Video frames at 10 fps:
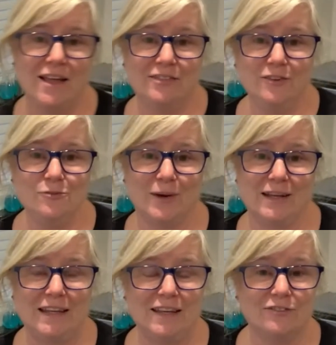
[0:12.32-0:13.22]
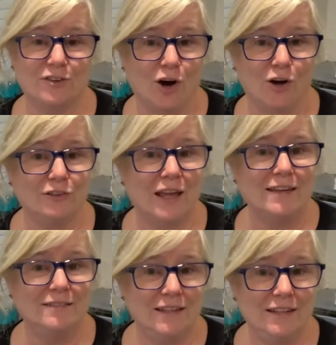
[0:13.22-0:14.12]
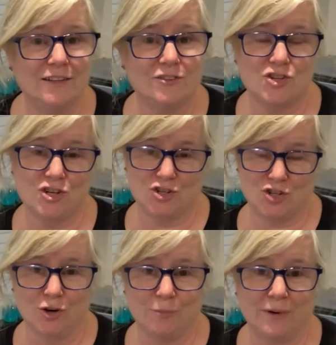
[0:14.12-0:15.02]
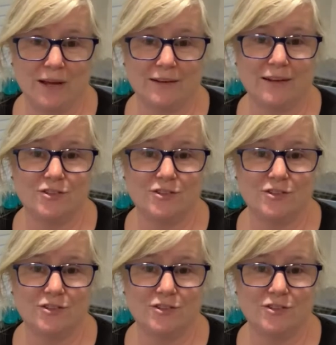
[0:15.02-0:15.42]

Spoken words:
This one is called Tina's shortbread